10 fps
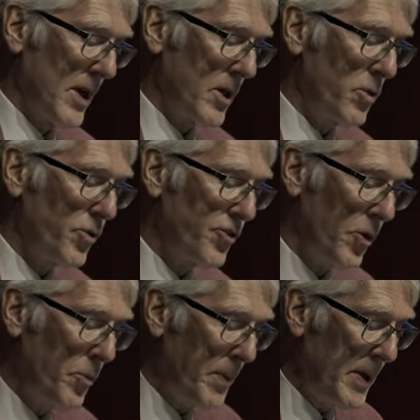can
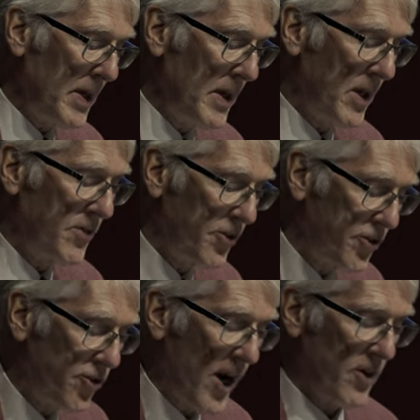also be
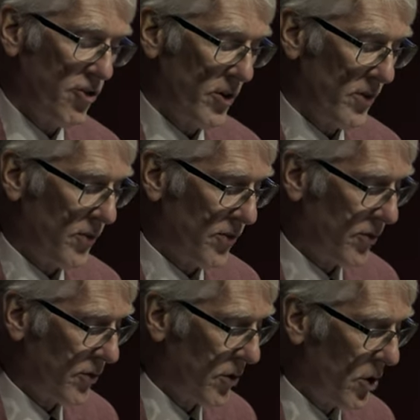
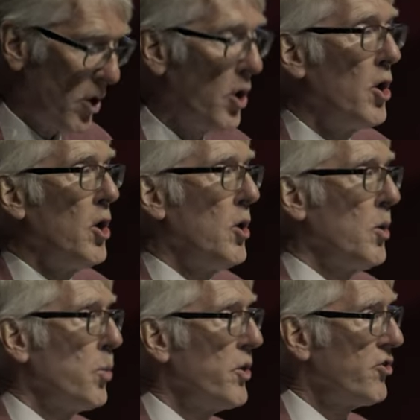distractions,
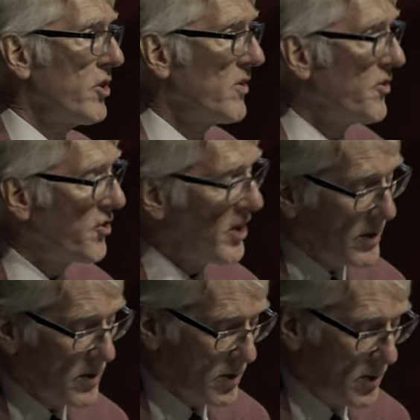which
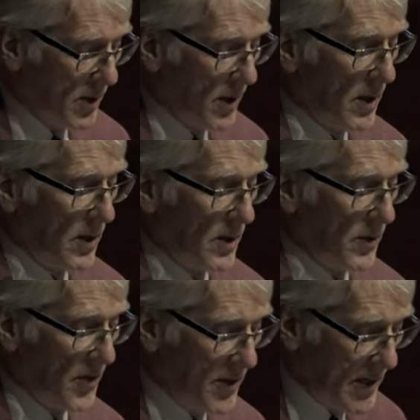conceal
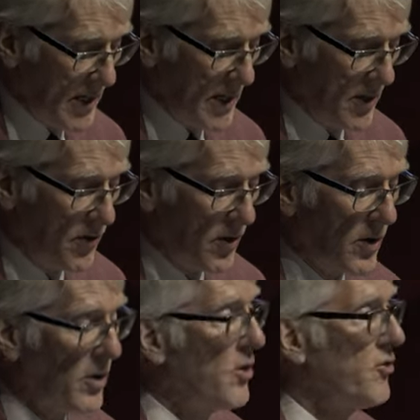the need
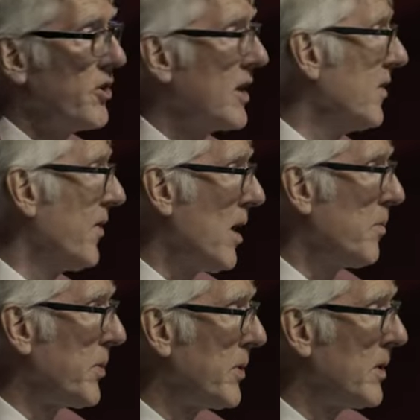to give
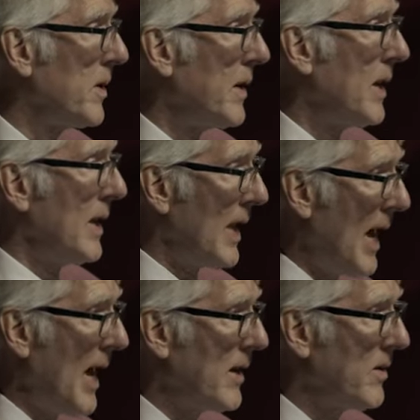up
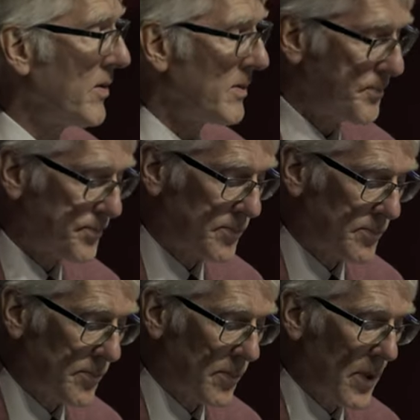land,
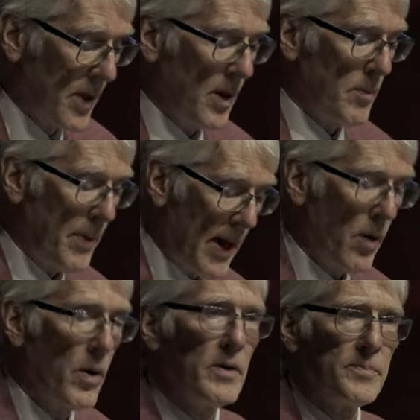
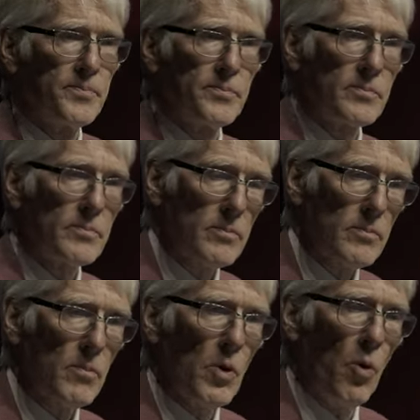power,
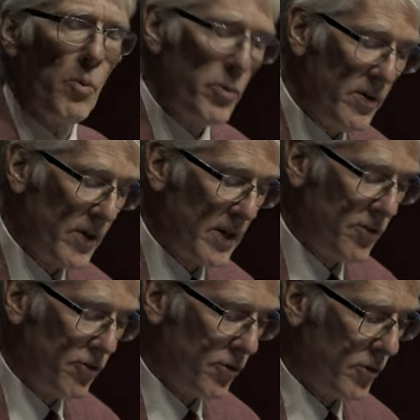or
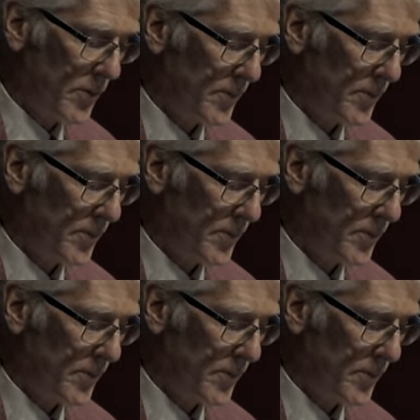privilege.